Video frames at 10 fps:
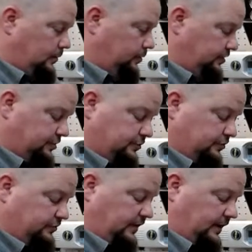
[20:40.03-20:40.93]

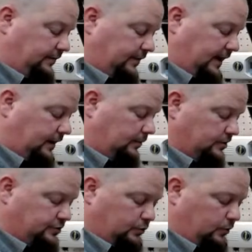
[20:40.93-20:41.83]
positioners that have had a
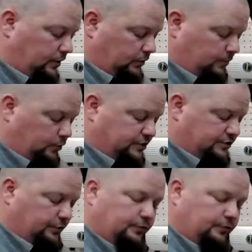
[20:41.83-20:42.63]
bunch of oil or moisture